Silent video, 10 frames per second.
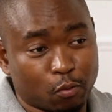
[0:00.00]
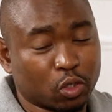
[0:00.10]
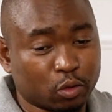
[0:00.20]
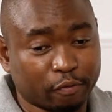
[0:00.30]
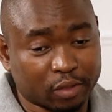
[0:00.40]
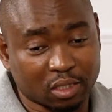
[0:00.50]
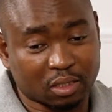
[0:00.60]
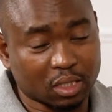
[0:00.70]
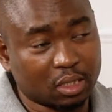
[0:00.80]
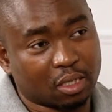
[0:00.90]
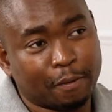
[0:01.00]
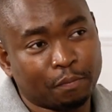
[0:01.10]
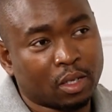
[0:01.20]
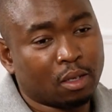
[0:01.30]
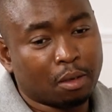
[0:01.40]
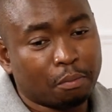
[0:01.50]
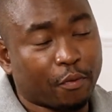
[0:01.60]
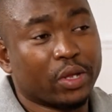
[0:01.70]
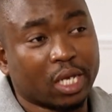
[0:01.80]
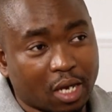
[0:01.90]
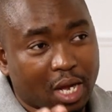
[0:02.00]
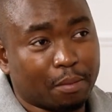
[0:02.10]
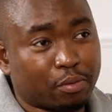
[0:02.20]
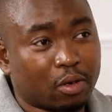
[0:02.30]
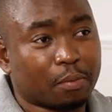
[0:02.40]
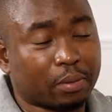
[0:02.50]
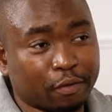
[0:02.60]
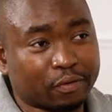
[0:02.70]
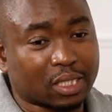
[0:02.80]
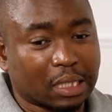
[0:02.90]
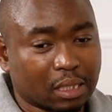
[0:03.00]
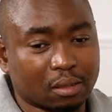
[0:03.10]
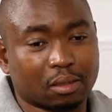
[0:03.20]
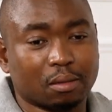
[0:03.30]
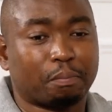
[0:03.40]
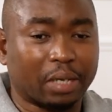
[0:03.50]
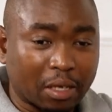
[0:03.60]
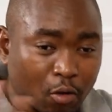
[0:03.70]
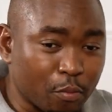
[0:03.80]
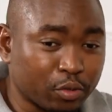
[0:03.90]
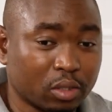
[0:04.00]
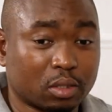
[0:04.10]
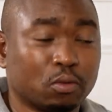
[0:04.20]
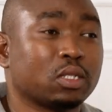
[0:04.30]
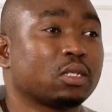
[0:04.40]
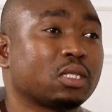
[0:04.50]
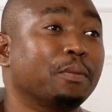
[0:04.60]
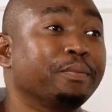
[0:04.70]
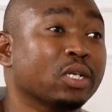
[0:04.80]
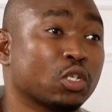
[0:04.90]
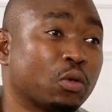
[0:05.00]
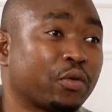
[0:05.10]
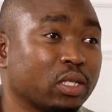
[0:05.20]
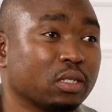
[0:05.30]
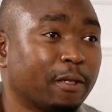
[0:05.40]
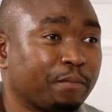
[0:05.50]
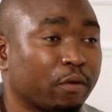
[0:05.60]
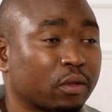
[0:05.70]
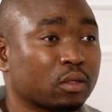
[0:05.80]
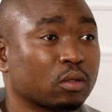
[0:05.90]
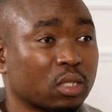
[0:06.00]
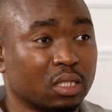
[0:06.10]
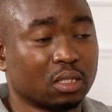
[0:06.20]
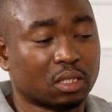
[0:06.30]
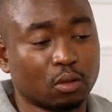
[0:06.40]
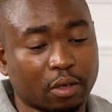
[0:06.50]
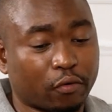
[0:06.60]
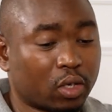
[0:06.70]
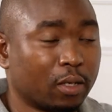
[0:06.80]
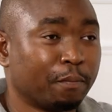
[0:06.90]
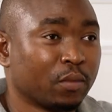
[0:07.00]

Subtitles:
what you've just said, bringing up or uplifting the black community, which is the majority of the society in South Africa,